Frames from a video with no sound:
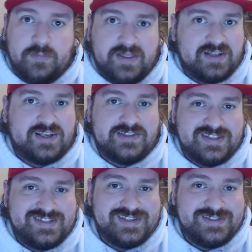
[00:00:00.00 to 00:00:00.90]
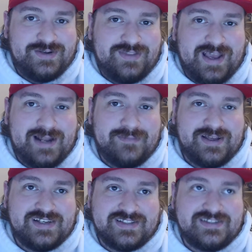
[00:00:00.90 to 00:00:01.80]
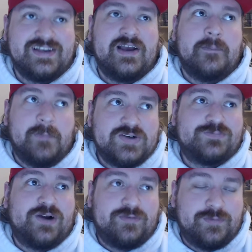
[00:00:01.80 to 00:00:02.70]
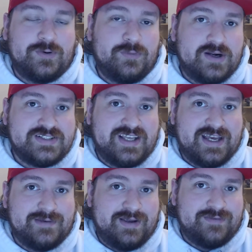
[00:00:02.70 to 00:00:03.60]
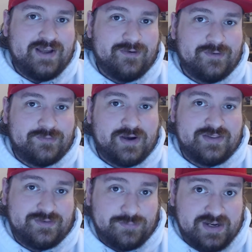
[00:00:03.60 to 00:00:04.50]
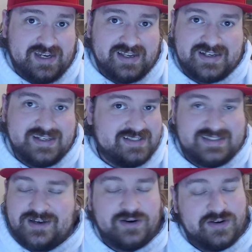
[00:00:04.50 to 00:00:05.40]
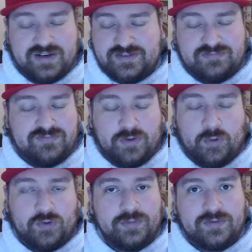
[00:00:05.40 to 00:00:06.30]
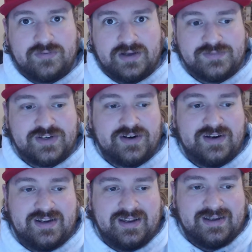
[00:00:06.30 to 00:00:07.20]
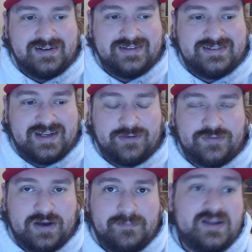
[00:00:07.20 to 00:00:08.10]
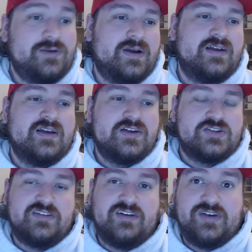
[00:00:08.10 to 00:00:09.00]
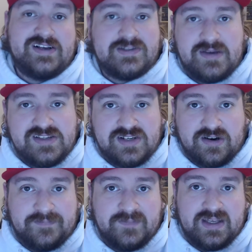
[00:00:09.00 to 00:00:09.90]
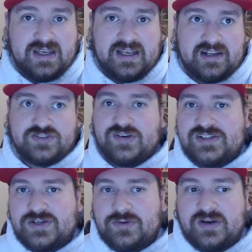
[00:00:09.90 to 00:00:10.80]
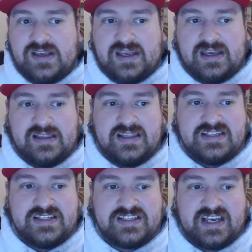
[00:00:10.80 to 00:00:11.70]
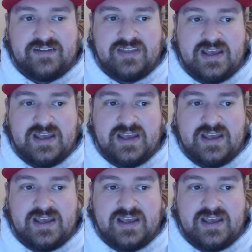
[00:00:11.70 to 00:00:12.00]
that gets a season 2 of the anime, because it's much preferable to watch the anime of Tower of God than reading it, because the art is horrible. I'm sorry, and Tower of God. But anyway, Solo Leveling has amazing art and has a great story, and this is kind of the end